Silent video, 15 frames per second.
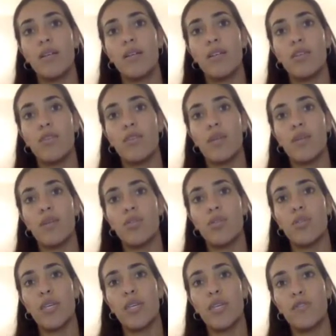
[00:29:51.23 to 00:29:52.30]
Round 2
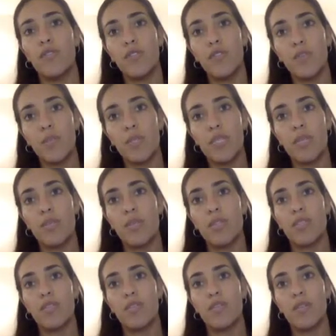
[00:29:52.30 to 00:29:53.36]
they got 50%
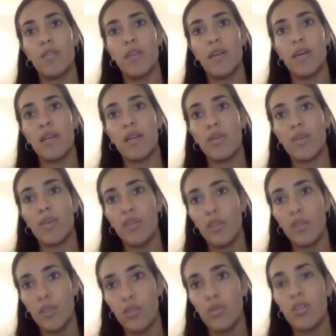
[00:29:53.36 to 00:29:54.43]
positive feedback. They were
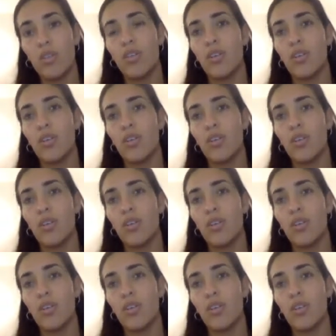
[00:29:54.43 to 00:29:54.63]
32.